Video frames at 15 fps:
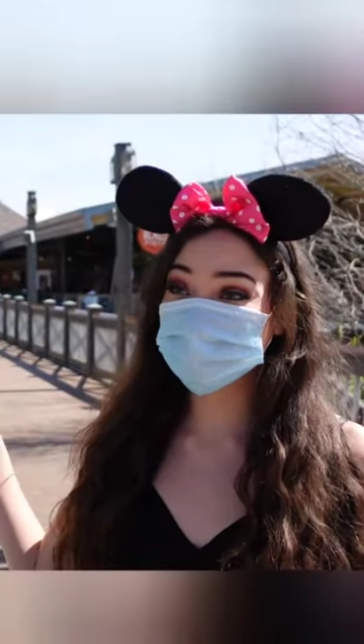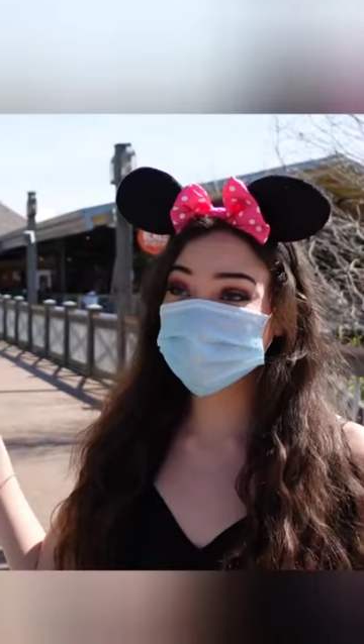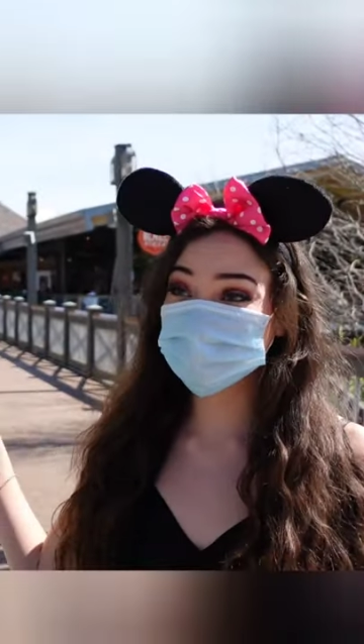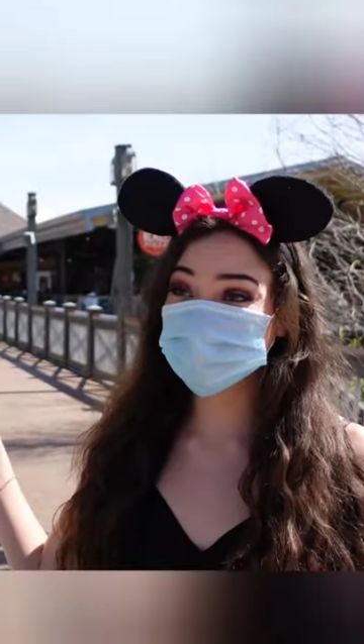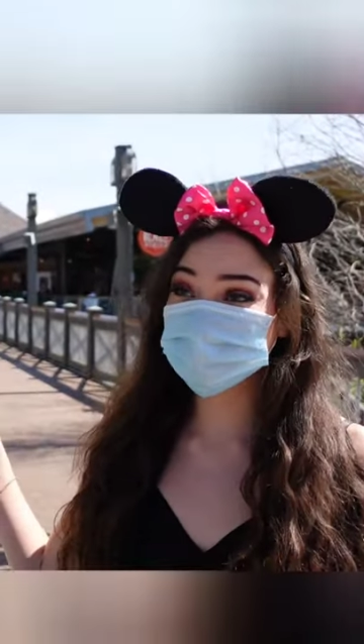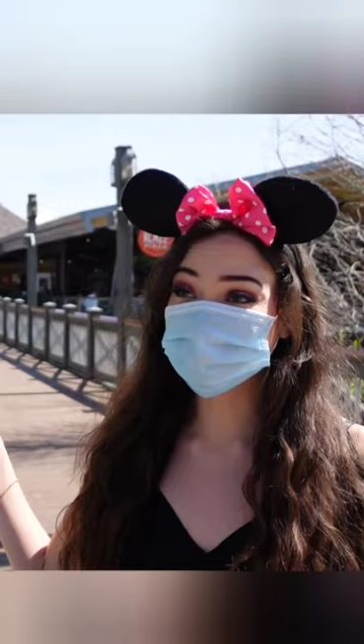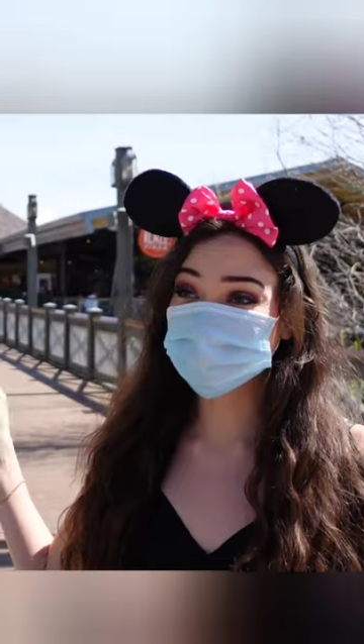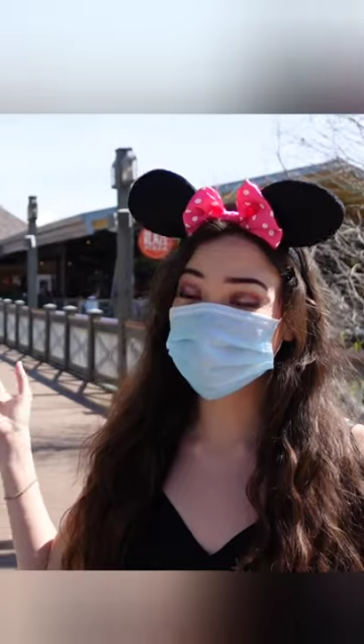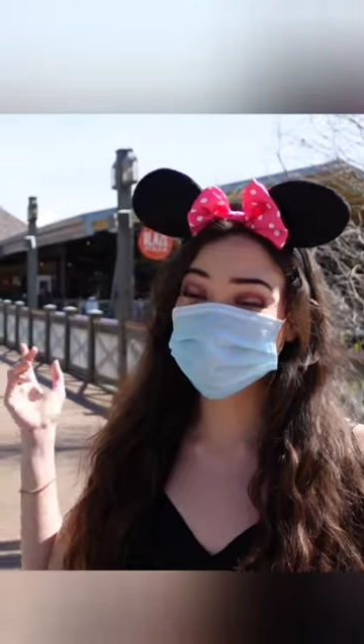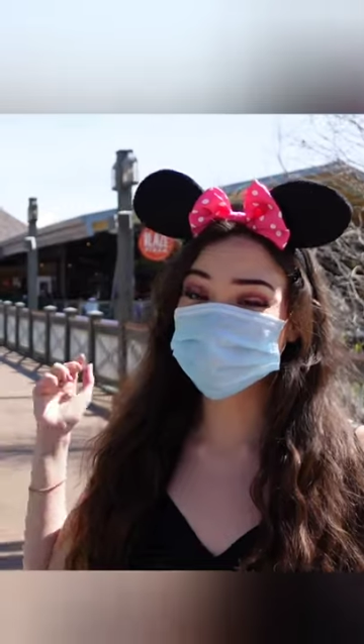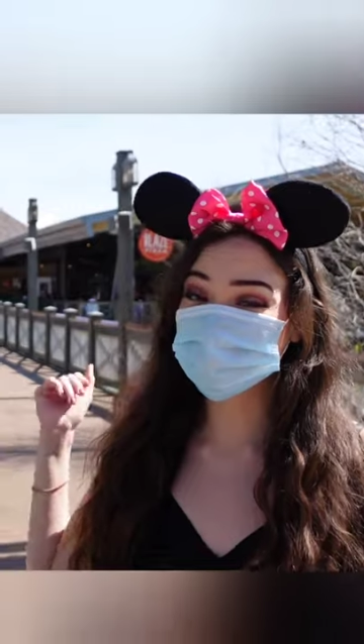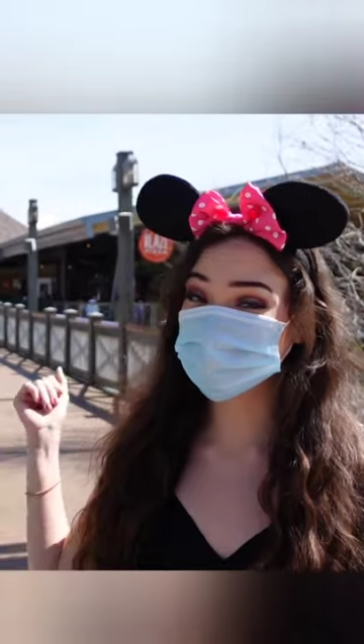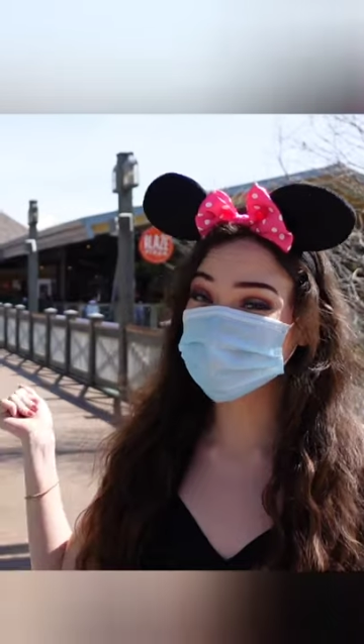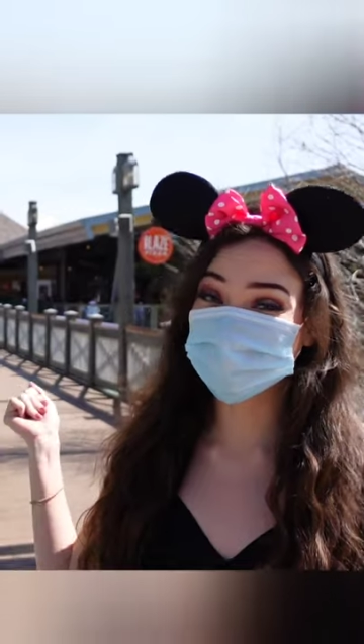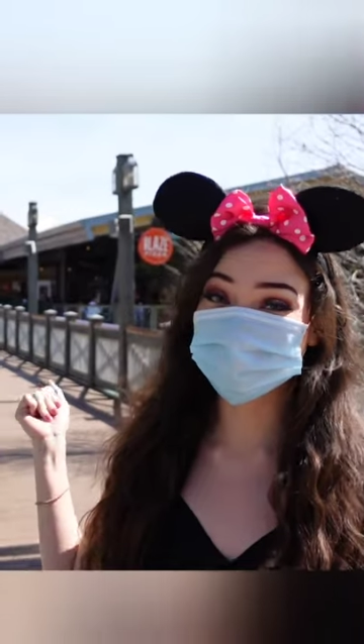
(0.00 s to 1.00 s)
and I'm
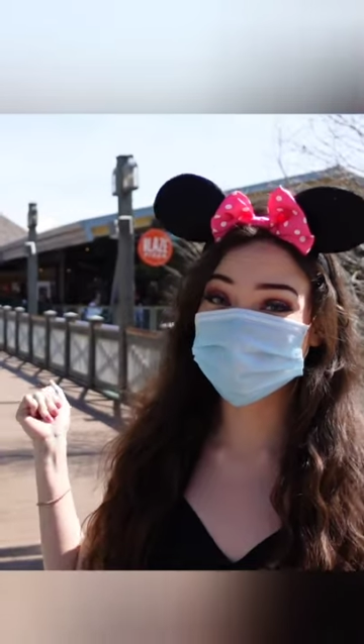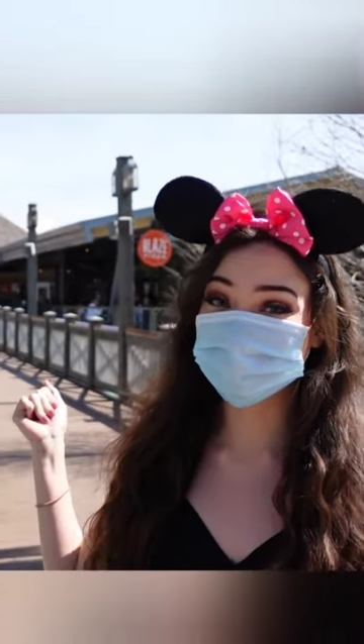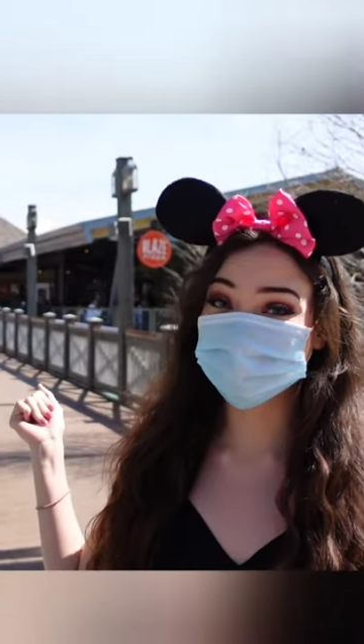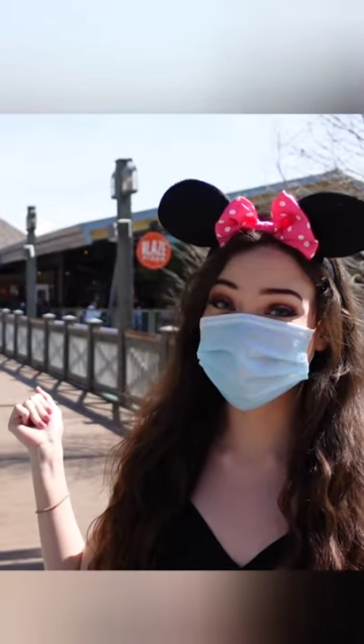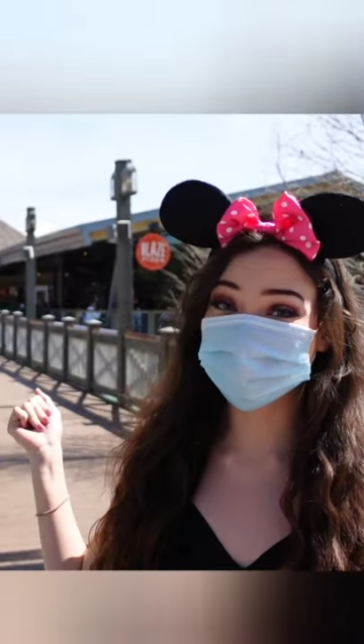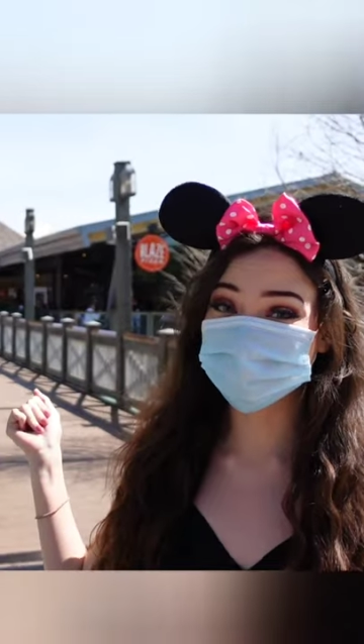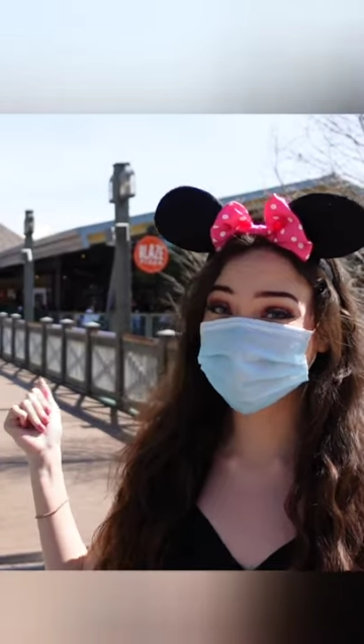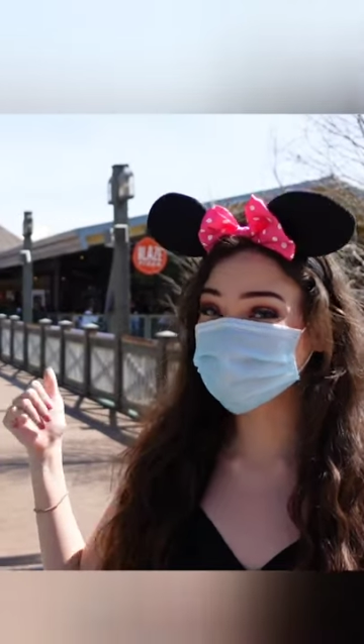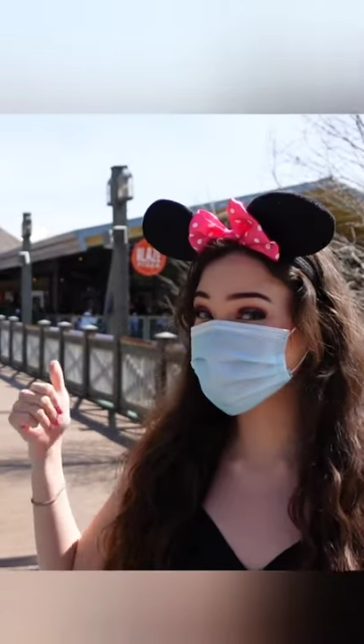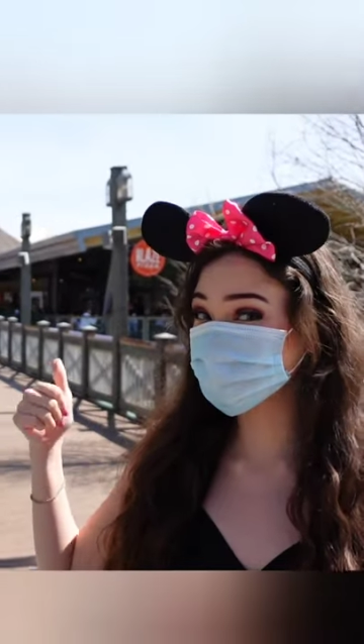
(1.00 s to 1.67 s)
super excited. Let's